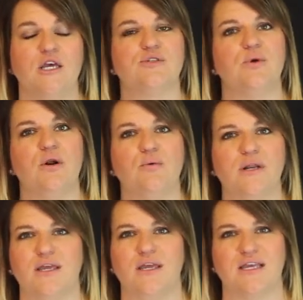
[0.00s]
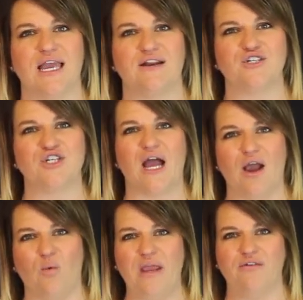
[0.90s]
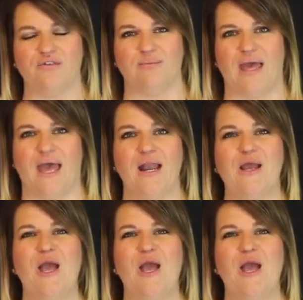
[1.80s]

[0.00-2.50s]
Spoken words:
So we don't want to kind of shy away from that,